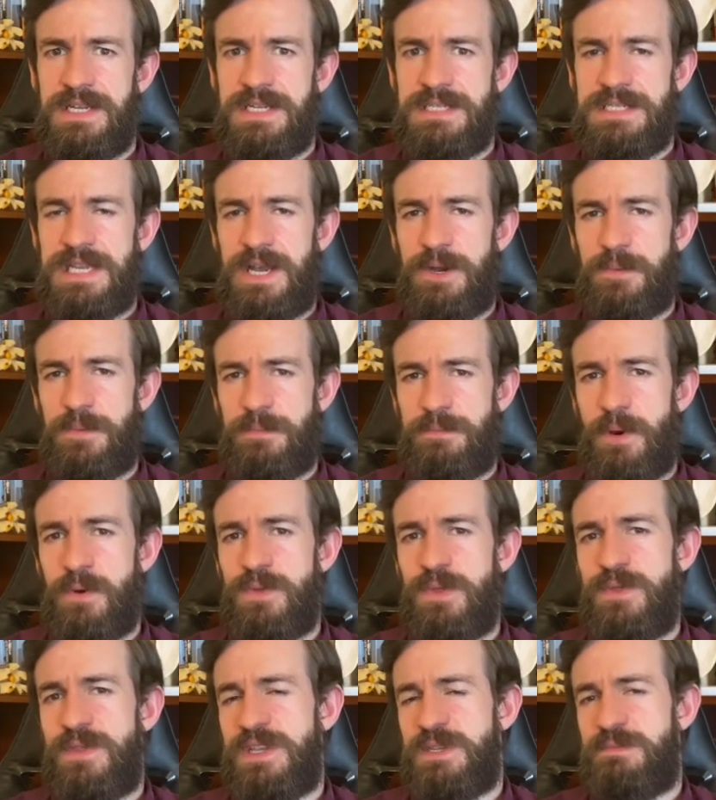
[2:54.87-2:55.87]
Now, both
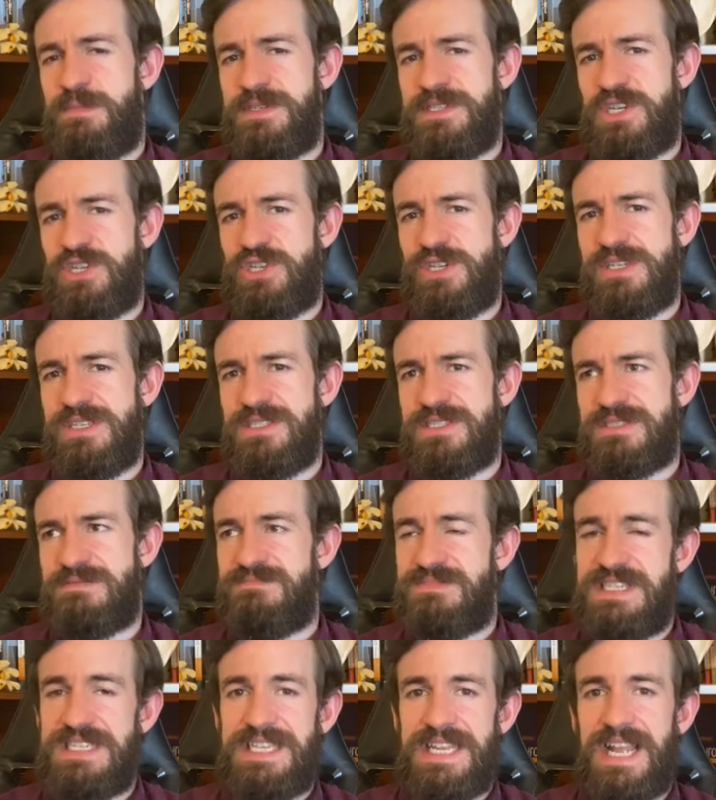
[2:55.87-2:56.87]
of these positions,
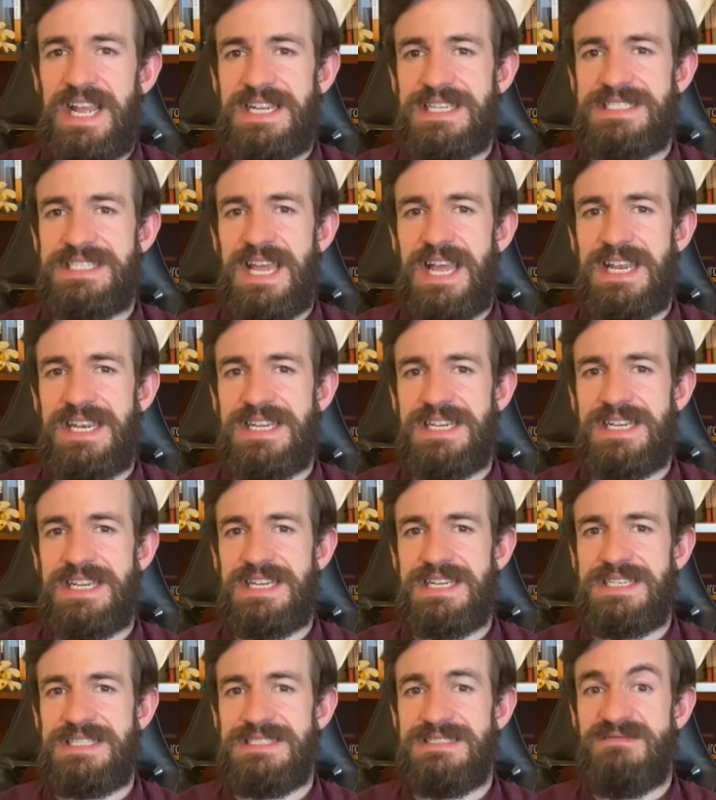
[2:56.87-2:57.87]
sitting and
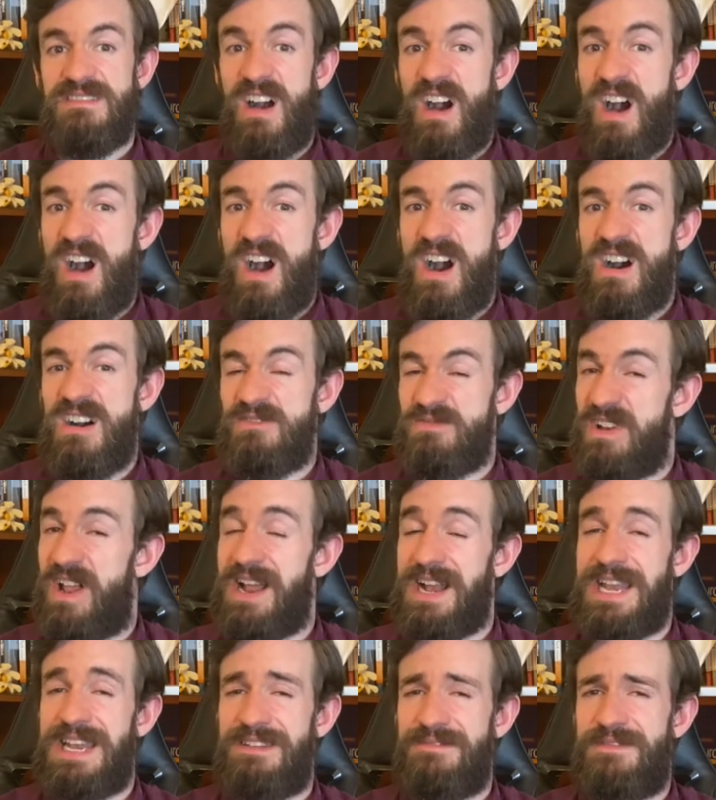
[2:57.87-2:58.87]
standing, are
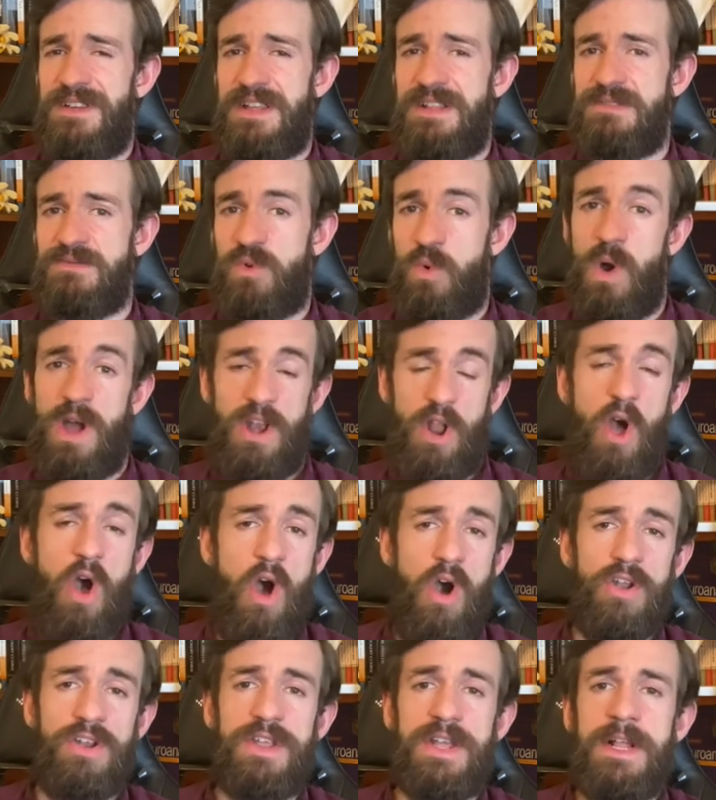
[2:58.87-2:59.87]
likely to feel quite
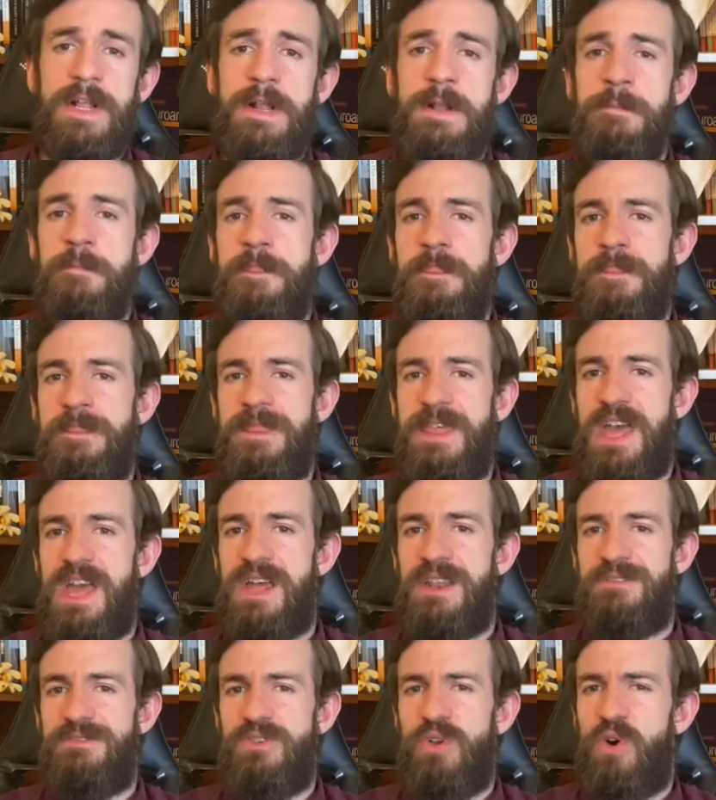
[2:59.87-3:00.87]
odd. They're
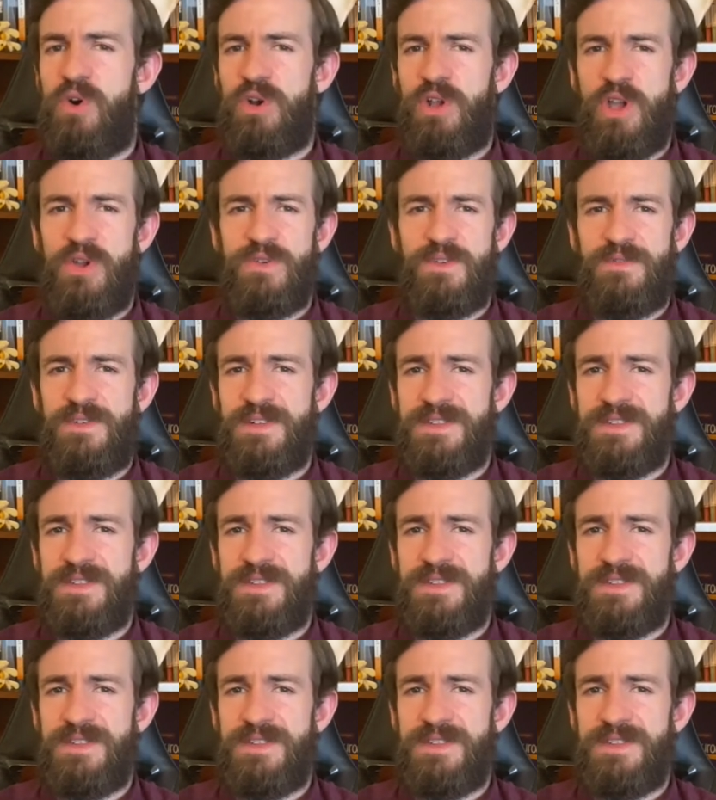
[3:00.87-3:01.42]
not going to feel